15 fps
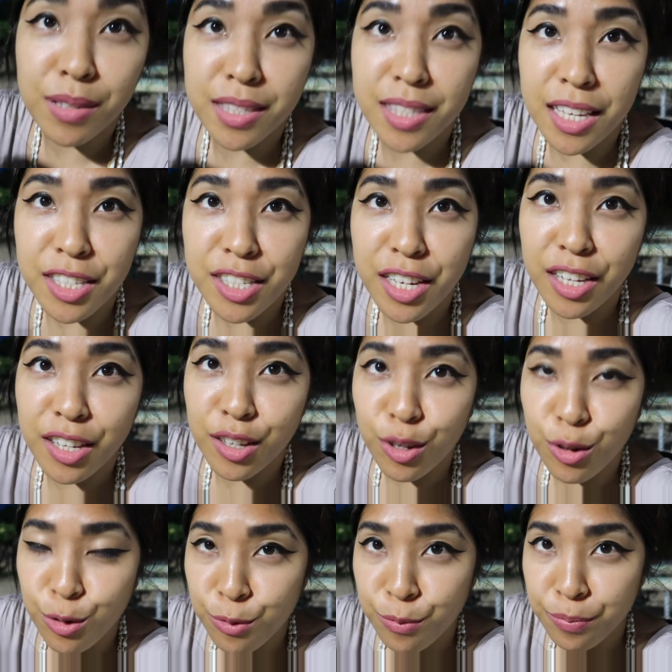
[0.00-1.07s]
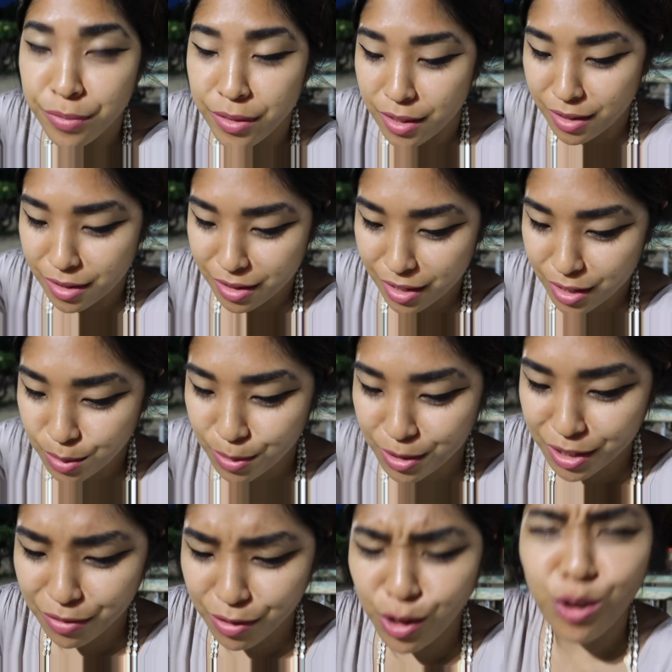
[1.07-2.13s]
to satiate you,
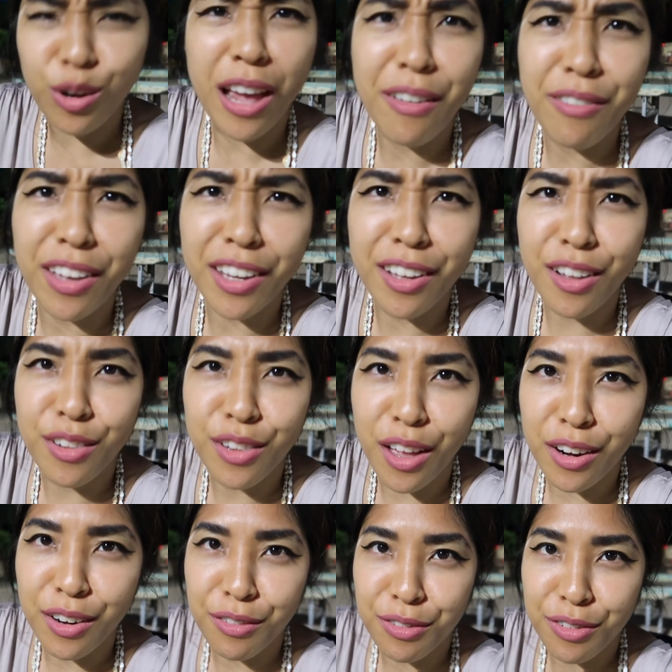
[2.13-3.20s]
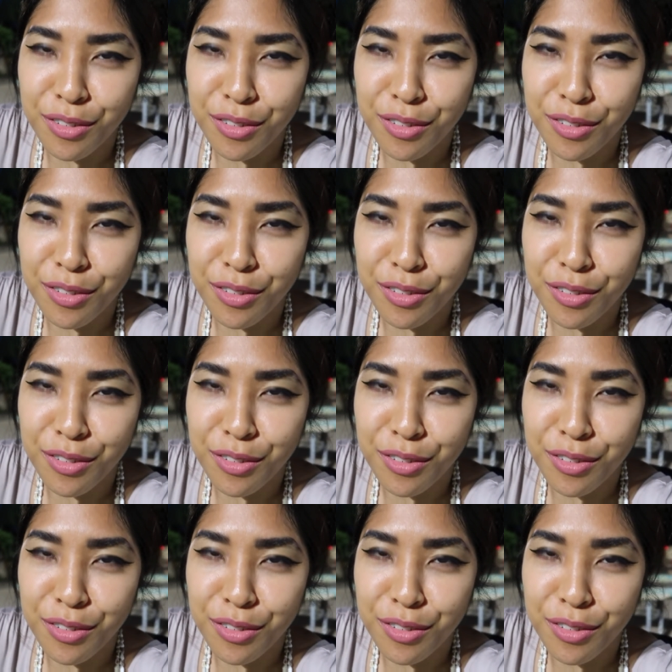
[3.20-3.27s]
especially if you don't have like a lot of